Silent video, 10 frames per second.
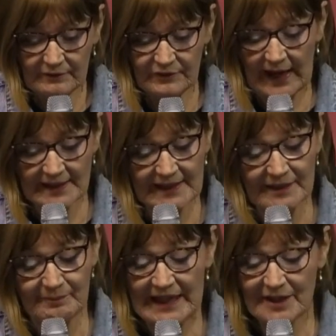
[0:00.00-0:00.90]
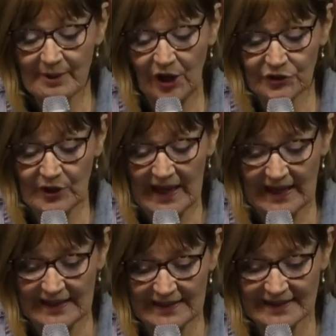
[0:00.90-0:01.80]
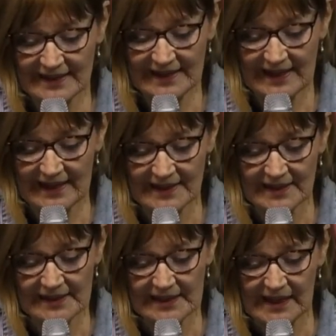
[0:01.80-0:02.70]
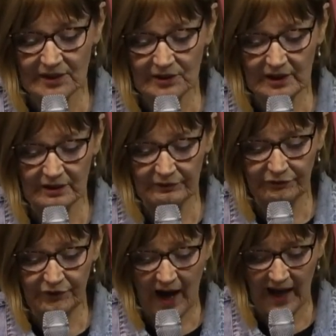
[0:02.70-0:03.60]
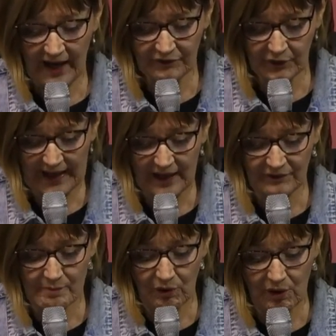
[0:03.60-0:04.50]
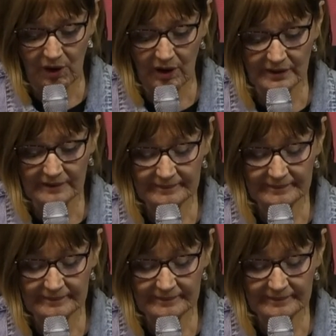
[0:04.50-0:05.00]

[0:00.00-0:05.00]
Fasten me upon your heart as a seal of fire forevermore.